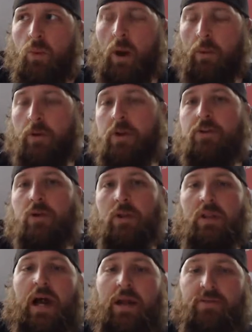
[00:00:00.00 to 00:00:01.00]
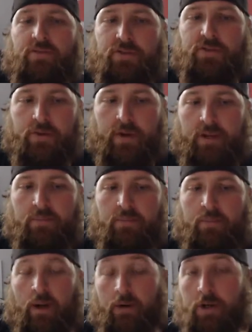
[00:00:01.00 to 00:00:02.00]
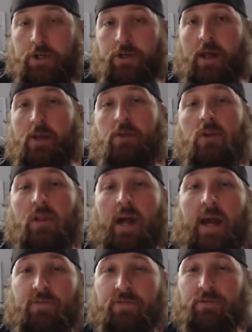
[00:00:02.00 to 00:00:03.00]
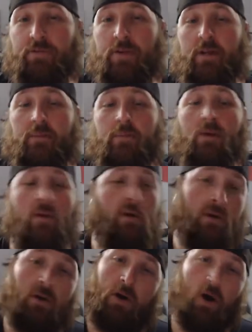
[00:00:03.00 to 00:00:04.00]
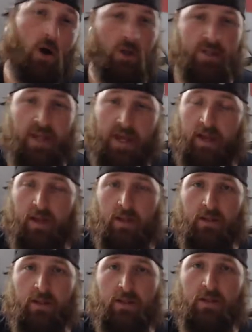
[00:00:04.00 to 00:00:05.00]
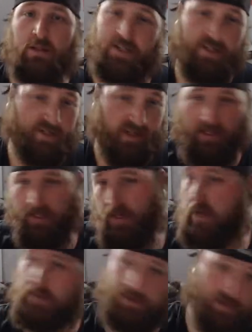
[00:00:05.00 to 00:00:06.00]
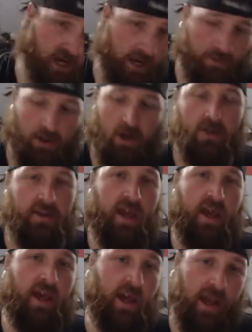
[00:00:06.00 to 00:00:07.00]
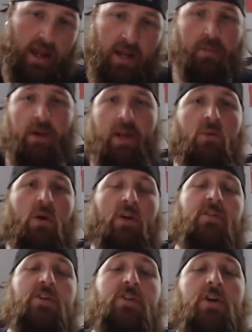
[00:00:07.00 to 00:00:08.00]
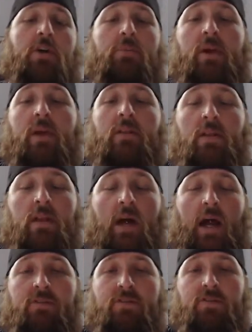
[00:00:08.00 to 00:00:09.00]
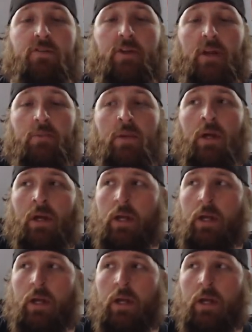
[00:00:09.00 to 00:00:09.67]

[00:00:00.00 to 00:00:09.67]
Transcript: I'm going to do a live stream. I'm going to try to do a live stream all day, just like non-stop all day. Anybody that wants to jump in the live stream,